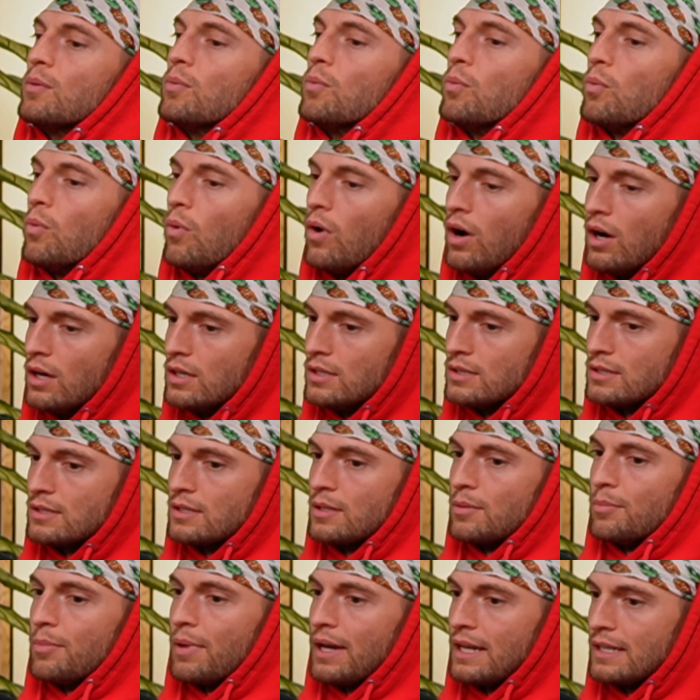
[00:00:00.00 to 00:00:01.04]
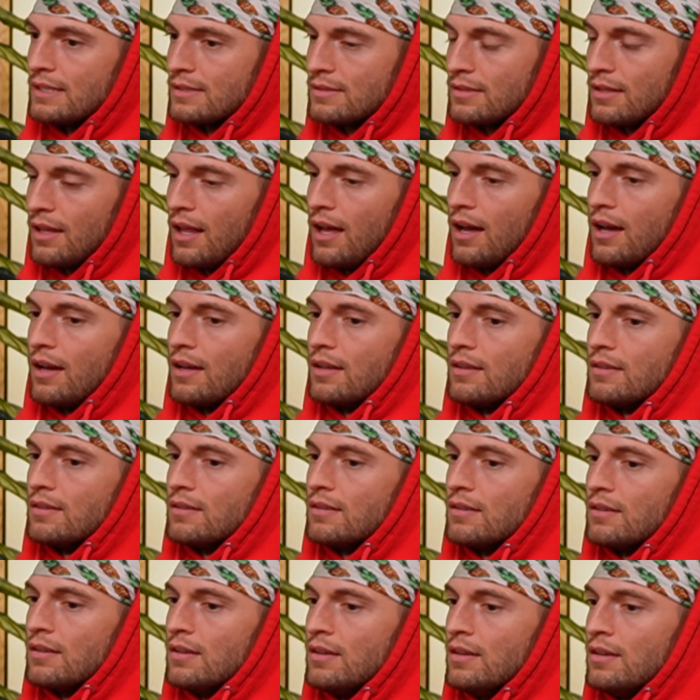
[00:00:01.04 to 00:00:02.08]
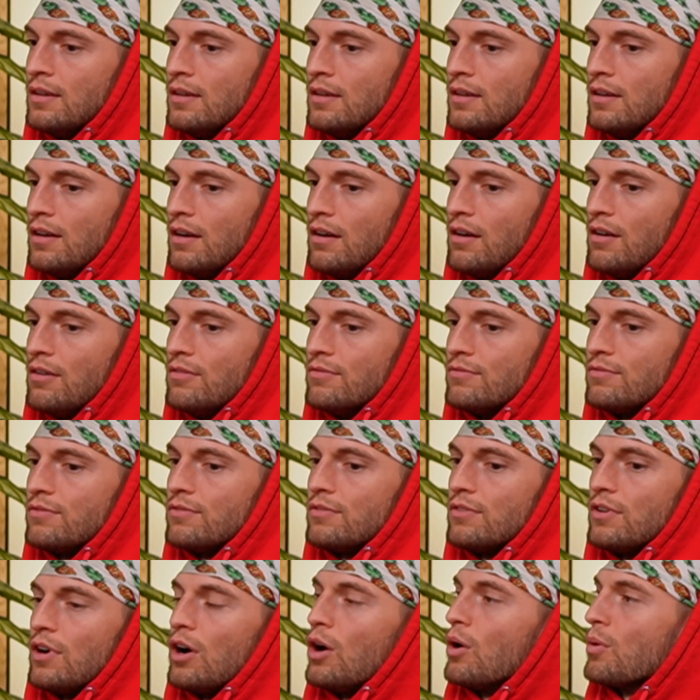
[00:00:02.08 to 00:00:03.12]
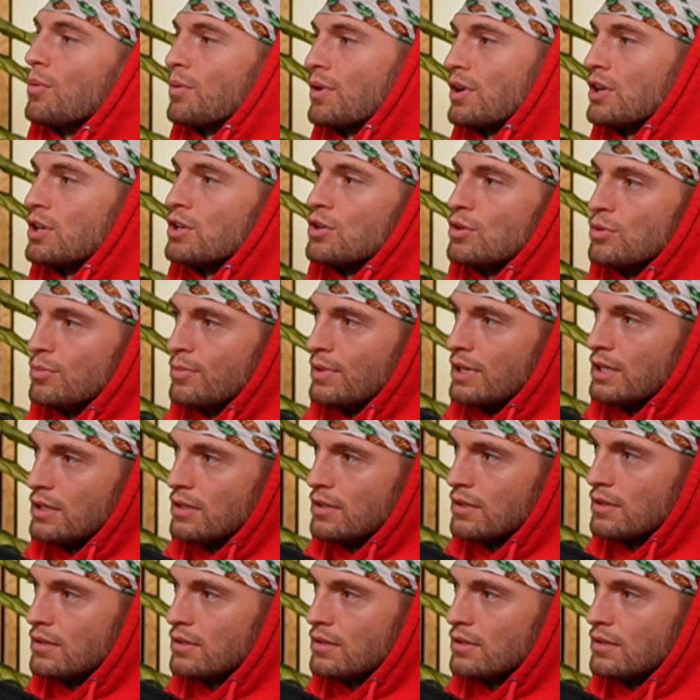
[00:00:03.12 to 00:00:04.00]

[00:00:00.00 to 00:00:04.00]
was the baseline of, oh, we're human.